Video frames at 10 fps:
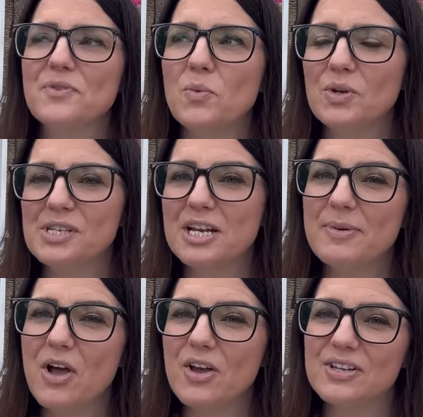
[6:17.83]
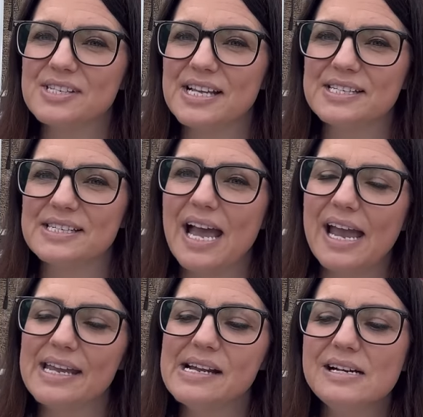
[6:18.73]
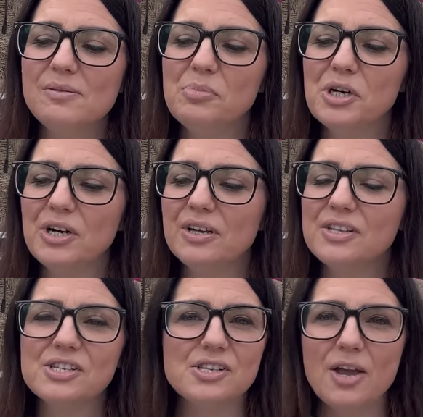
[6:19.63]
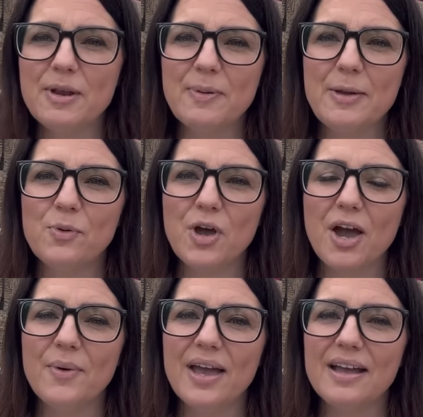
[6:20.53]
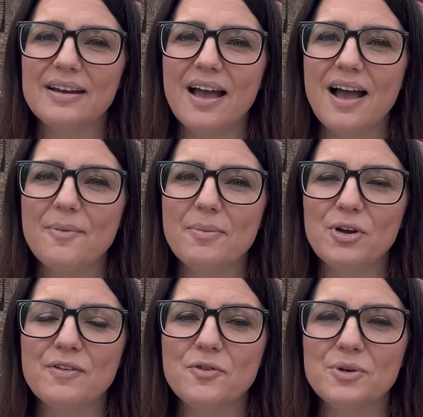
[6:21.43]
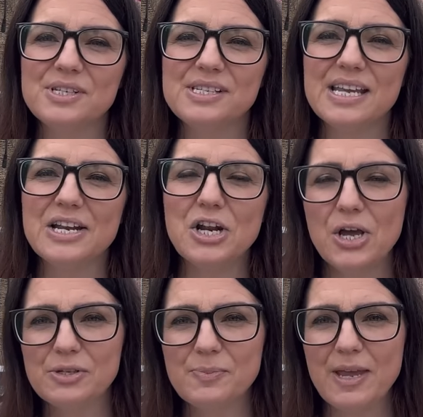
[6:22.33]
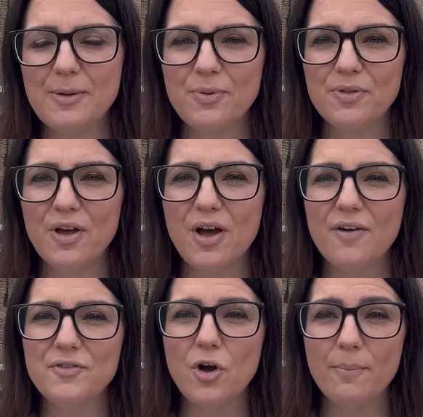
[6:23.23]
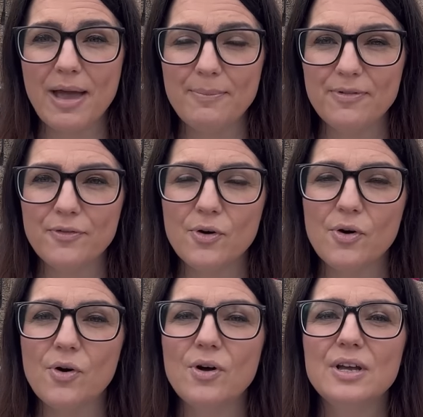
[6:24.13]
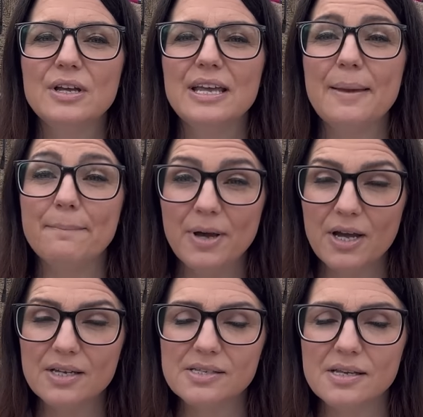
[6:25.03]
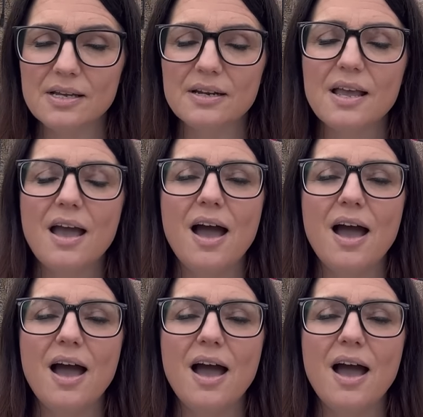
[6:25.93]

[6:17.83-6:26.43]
What's it going to be like on Saturday? But there's so many people going. I'm looking forward to seeing loads of people that I've not met before in person.